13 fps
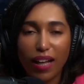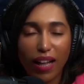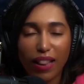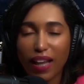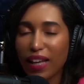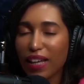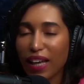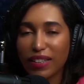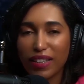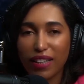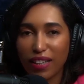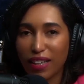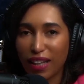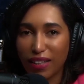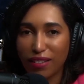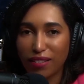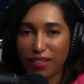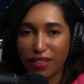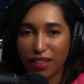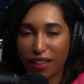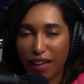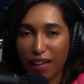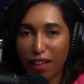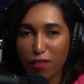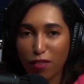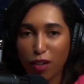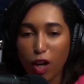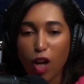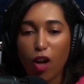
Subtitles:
Like anything else in life,